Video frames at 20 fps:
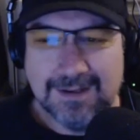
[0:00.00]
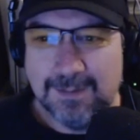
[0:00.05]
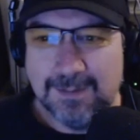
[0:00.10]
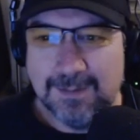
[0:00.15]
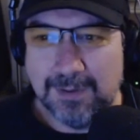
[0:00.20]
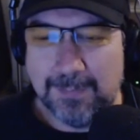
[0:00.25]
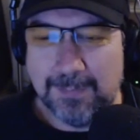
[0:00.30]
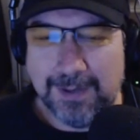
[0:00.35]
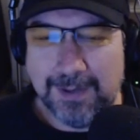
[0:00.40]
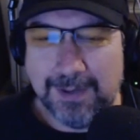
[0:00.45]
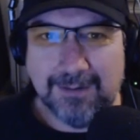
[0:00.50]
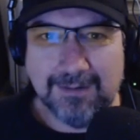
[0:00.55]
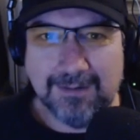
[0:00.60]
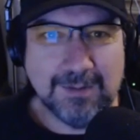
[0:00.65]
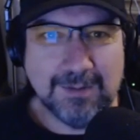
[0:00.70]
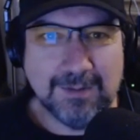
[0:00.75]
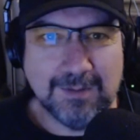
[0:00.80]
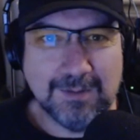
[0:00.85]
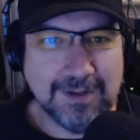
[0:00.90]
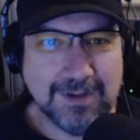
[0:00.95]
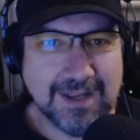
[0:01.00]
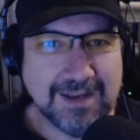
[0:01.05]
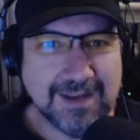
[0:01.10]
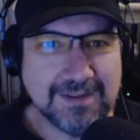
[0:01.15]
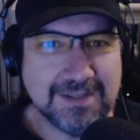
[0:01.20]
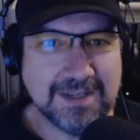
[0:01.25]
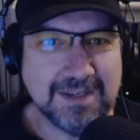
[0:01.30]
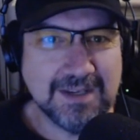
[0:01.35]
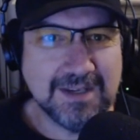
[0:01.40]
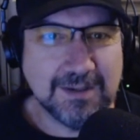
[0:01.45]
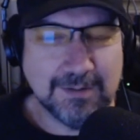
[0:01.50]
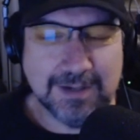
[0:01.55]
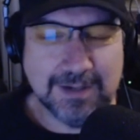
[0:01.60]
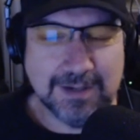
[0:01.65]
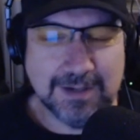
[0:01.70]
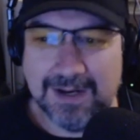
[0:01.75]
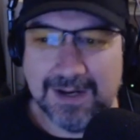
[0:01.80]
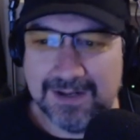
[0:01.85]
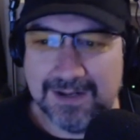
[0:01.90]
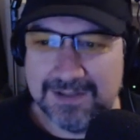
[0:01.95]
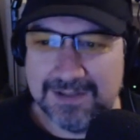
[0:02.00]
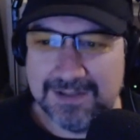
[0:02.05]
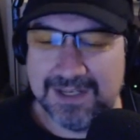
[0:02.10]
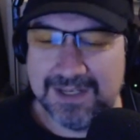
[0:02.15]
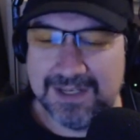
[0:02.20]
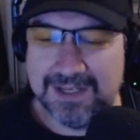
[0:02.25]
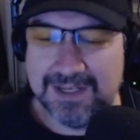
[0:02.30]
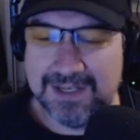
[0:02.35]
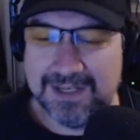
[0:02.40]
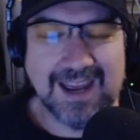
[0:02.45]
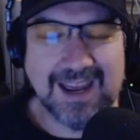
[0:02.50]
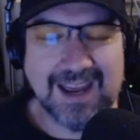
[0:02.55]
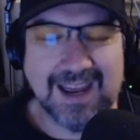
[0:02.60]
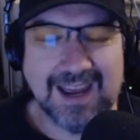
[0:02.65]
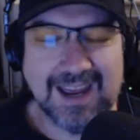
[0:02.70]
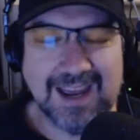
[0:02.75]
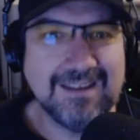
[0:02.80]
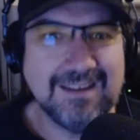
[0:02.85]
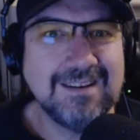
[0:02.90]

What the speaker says: but apparently were now sending her emails saying she had.